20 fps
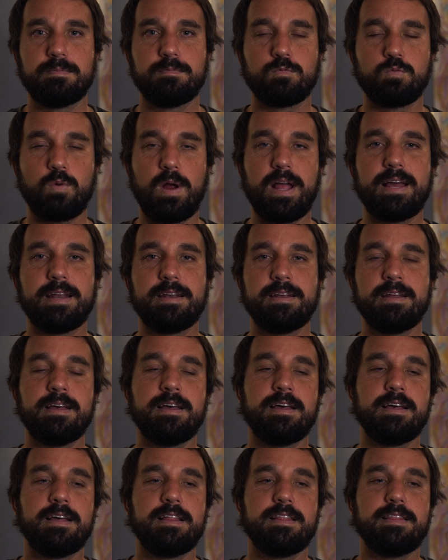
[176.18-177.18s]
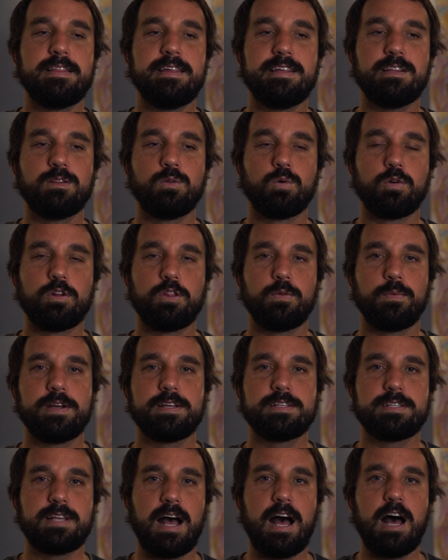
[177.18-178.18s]
rant, the Lord of the
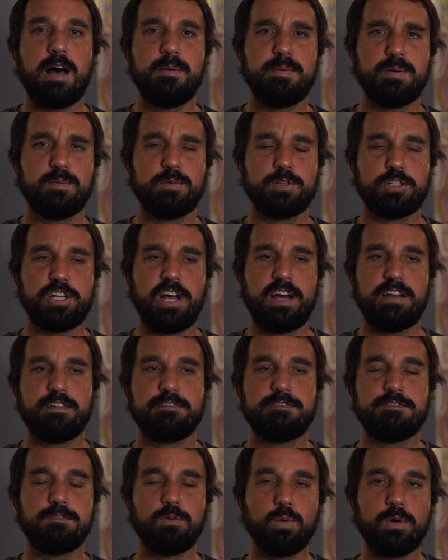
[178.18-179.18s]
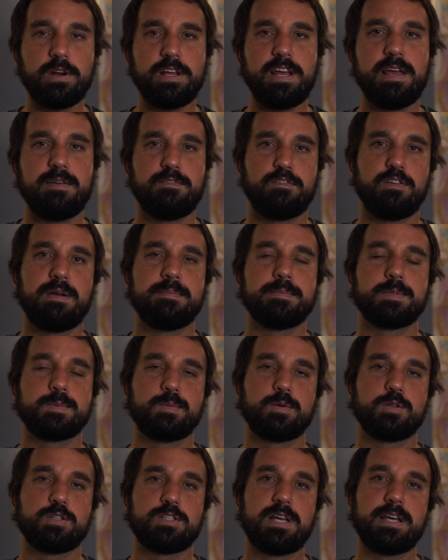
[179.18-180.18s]
Rings Hobbit was shot in 48 frames
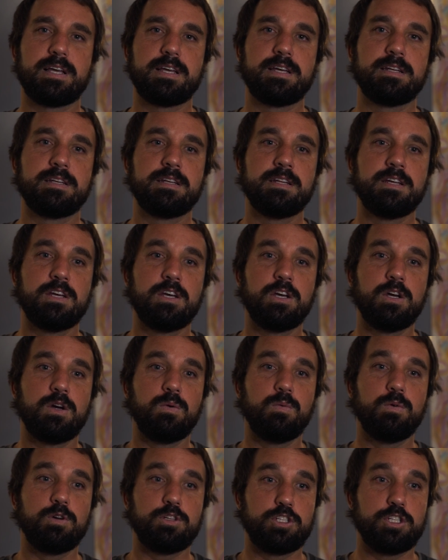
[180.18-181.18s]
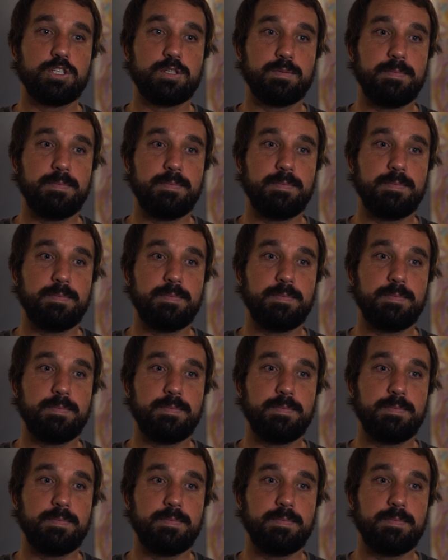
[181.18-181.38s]
per second, which is